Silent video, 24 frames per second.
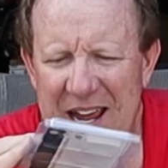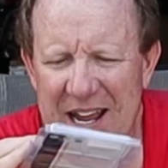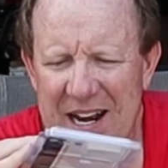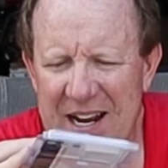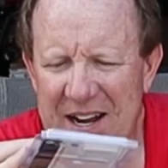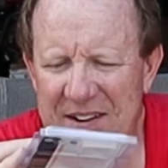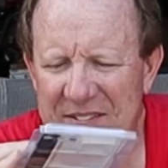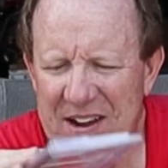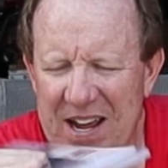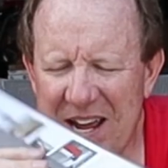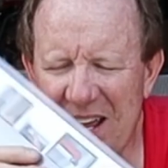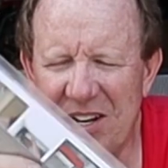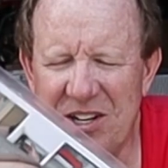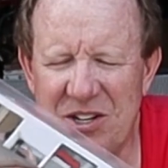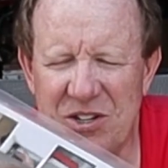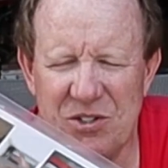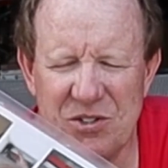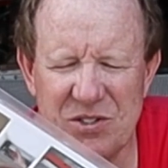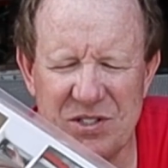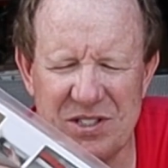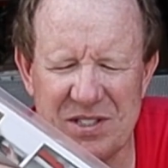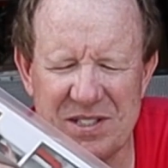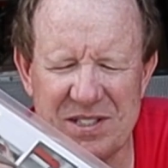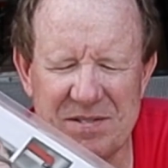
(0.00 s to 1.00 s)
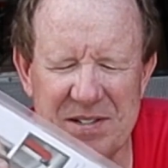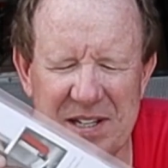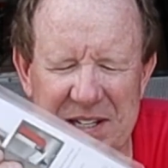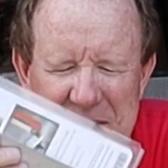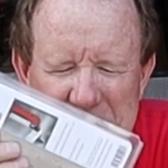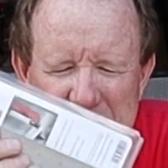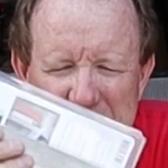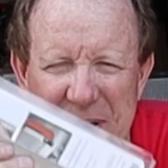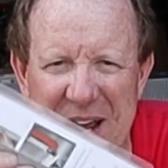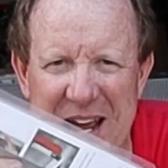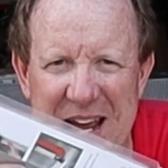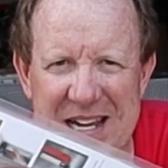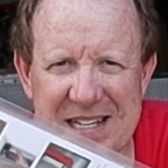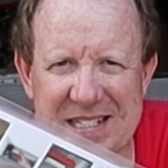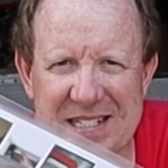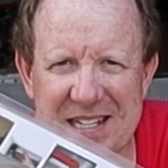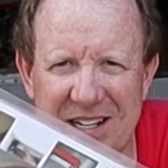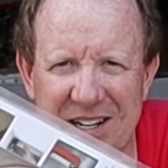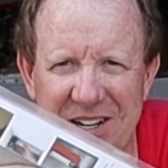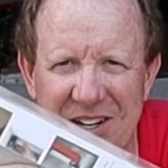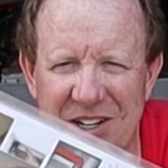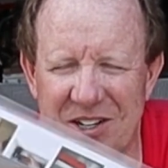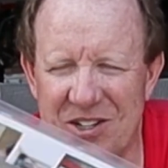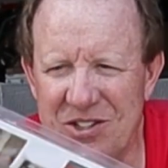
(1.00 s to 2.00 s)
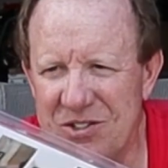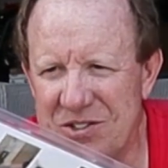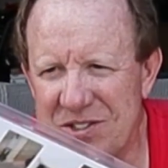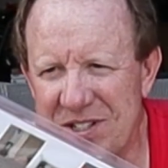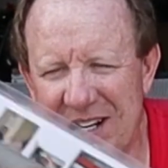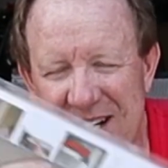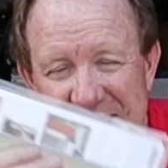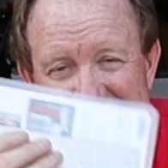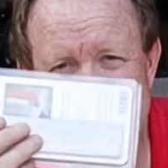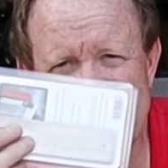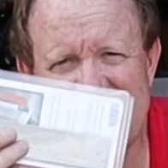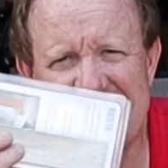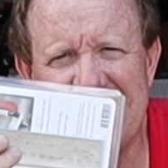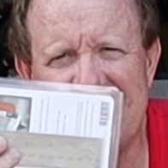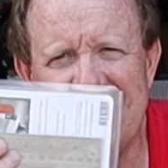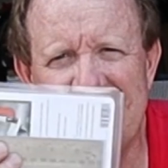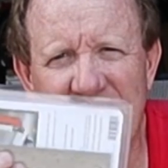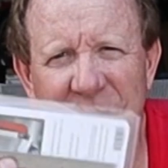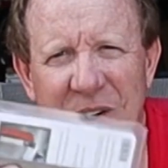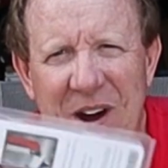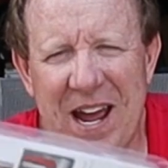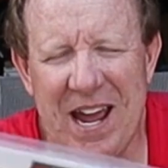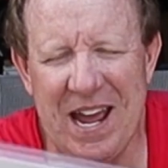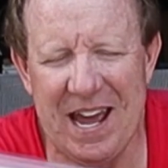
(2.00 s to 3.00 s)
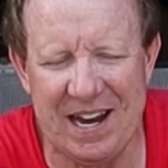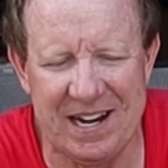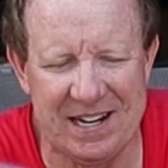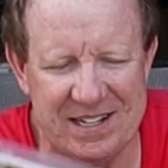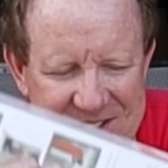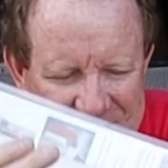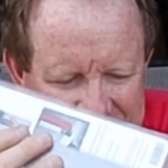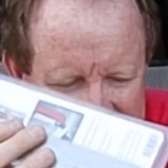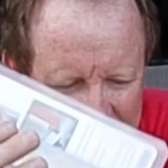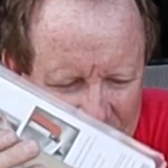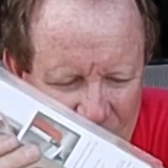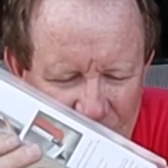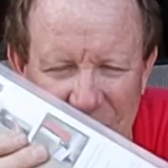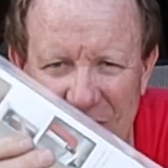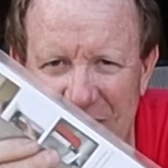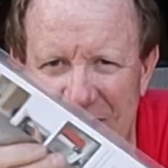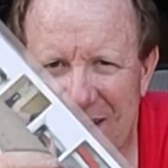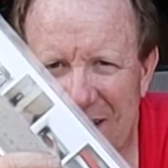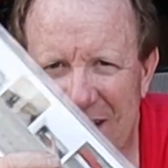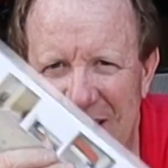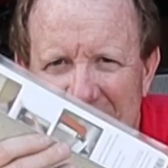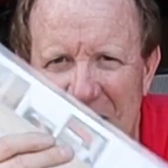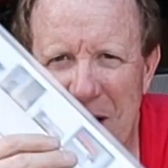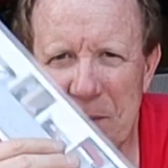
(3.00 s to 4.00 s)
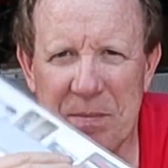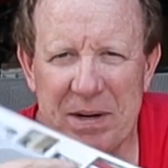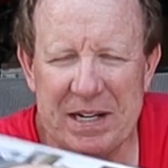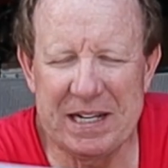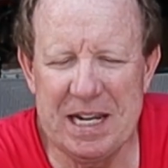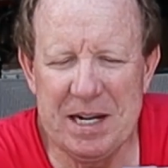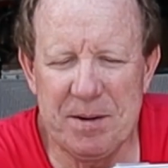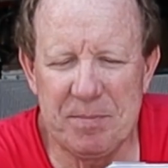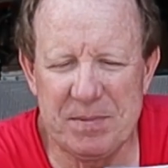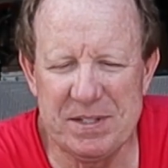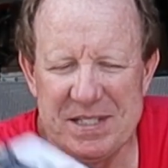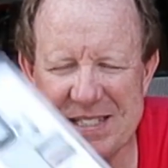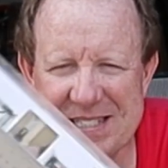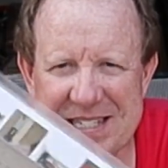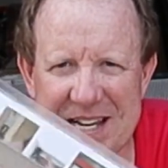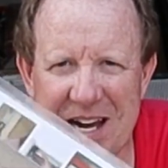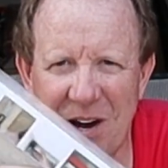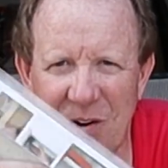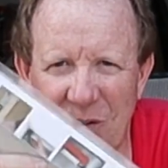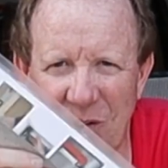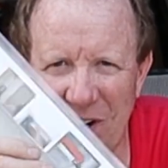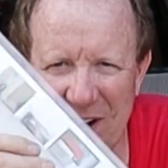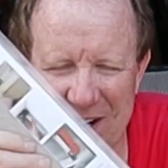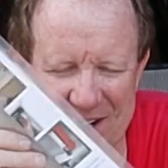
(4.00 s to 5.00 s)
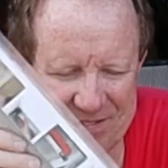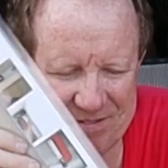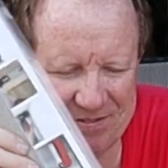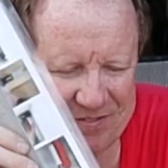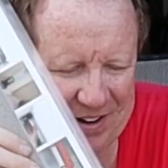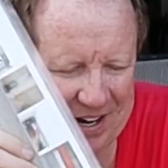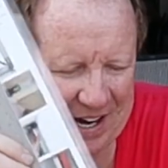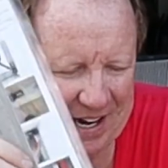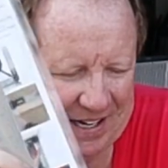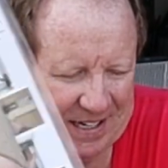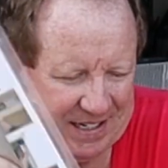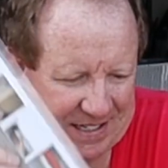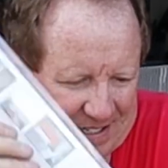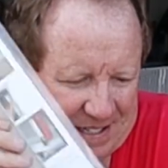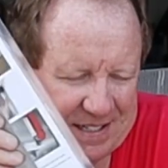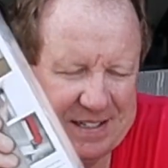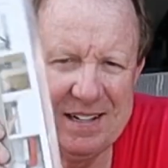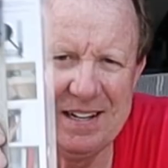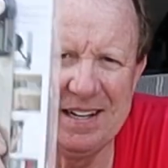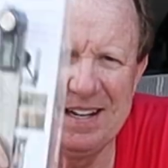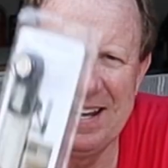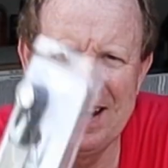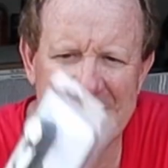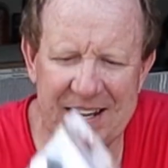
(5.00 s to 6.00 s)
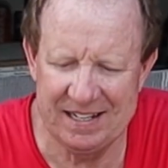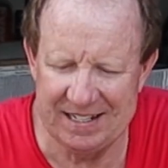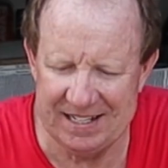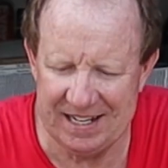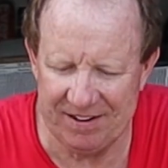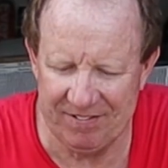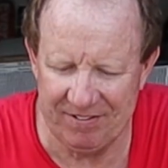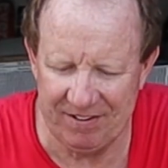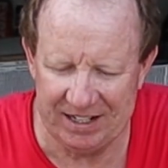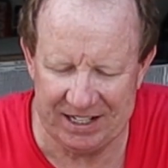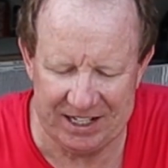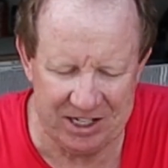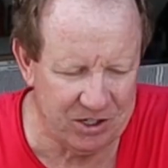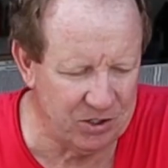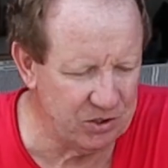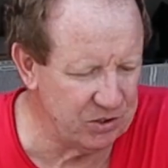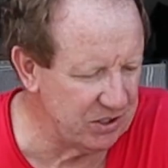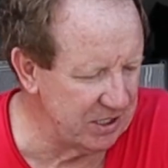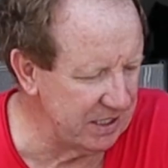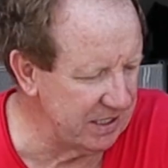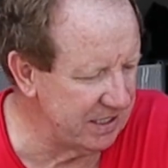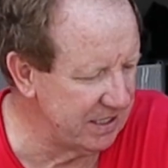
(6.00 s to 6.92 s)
and I've had uses in the past. I could have used it, I just didn't know I had it. So I'm gonna keep this out where I can find it and definitely use